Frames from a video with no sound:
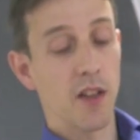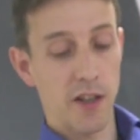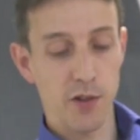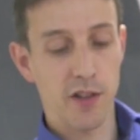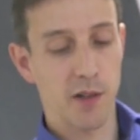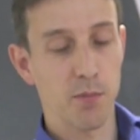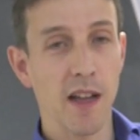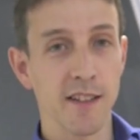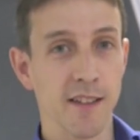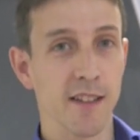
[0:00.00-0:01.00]
then you can
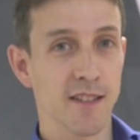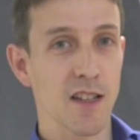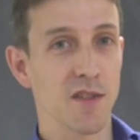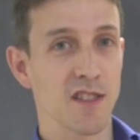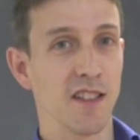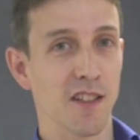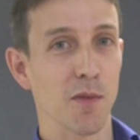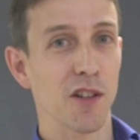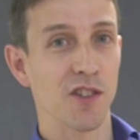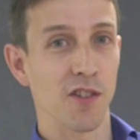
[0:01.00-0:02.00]
embed it in
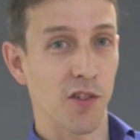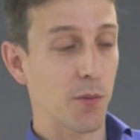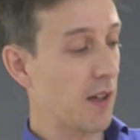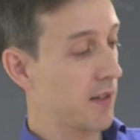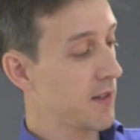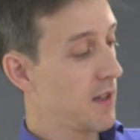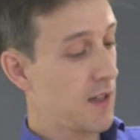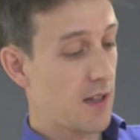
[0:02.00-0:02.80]
17-dimensional space